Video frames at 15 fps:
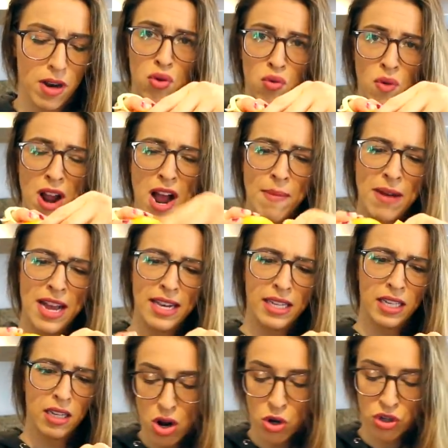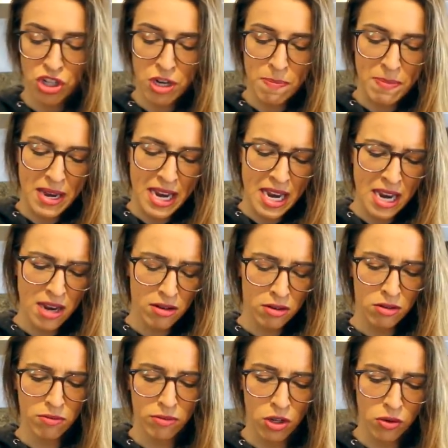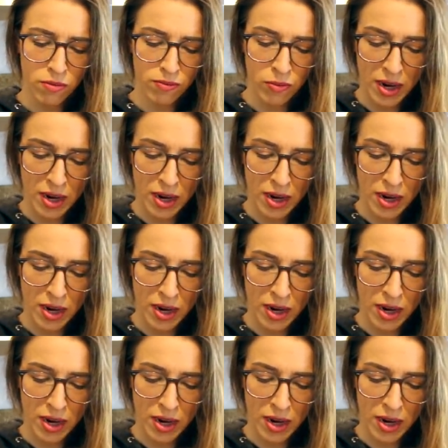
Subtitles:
grab it. Oh, she peed, oh no,